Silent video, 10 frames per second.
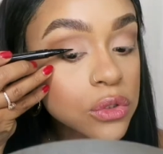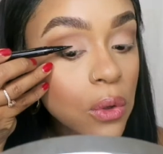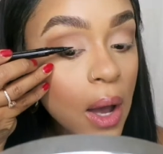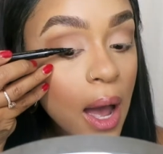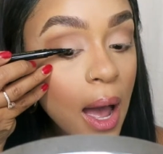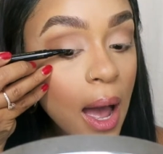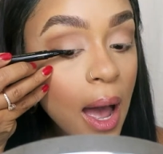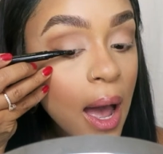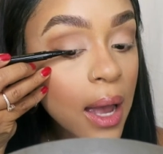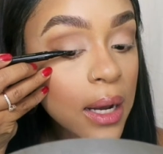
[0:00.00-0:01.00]
So
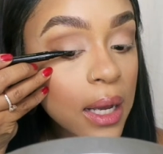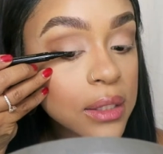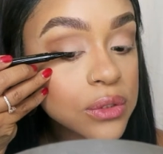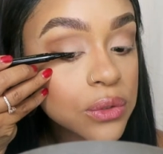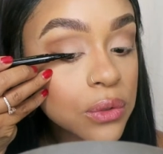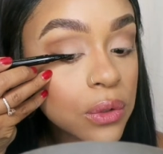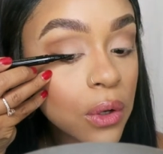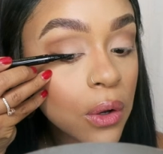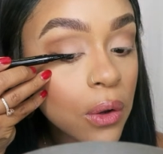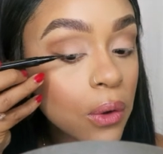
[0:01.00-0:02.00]
I like to
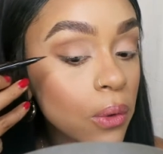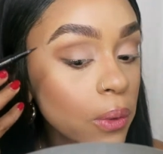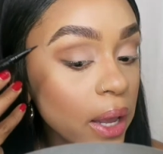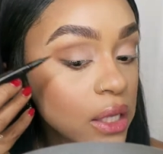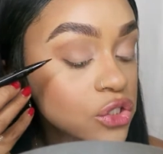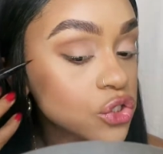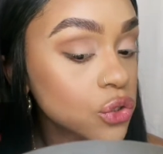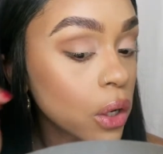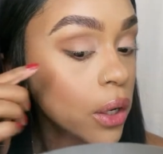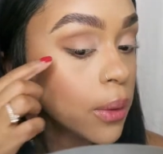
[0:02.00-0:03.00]
go and
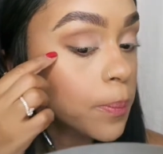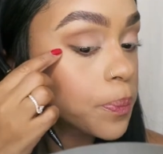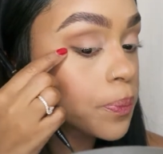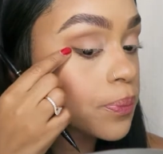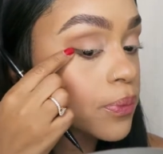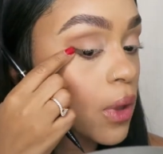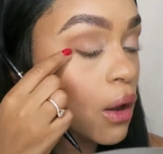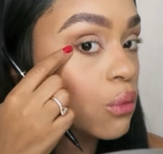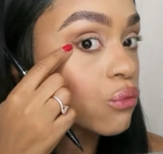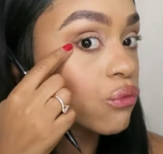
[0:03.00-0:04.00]
start
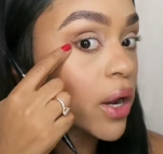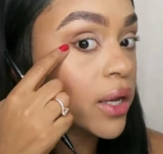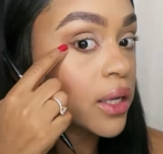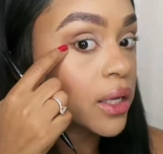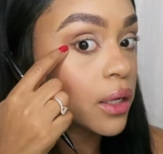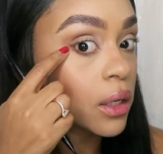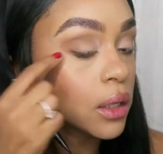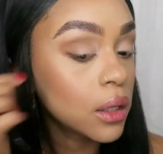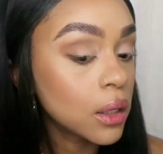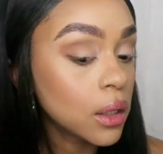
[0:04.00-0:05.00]
right here.